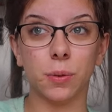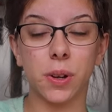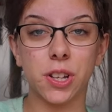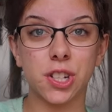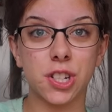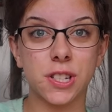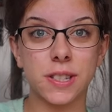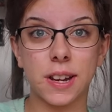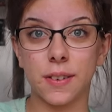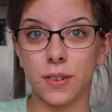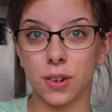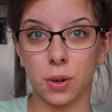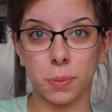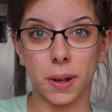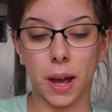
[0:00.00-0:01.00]
which
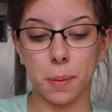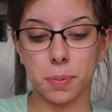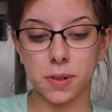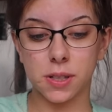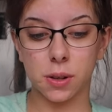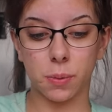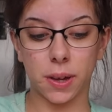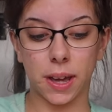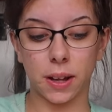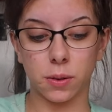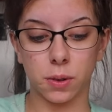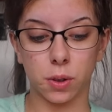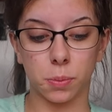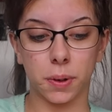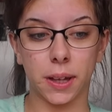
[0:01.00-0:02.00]
never normally happens at weekend.
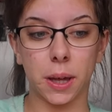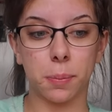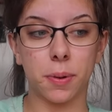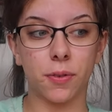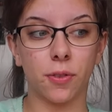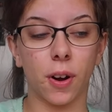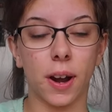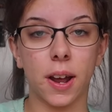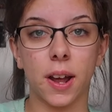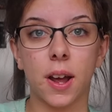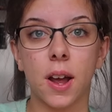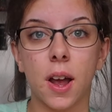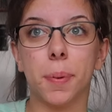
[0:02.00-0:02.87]
We normally keep it free.